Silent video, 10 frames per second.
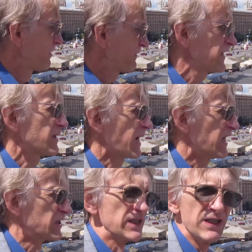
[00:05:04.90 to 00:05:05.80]
Think
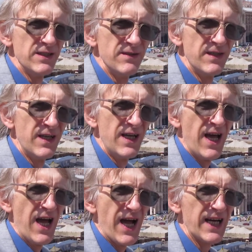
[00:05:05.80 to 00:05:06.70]
about it.
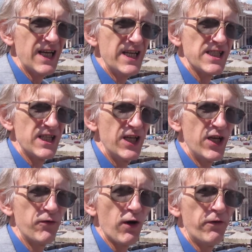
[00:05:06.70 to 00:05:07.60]
at least
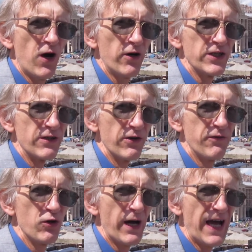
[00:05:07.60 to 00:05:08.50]
if you're a foreigner, if
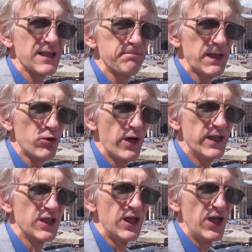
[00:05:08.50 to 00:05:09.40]
you're
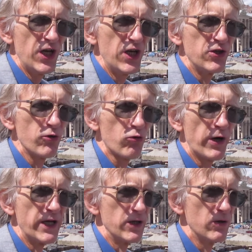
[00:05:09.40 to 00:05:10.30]
expatriate in
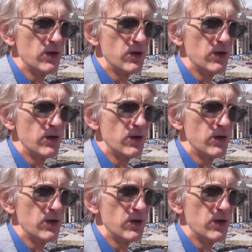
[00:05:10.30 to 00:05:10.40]
Ukraine,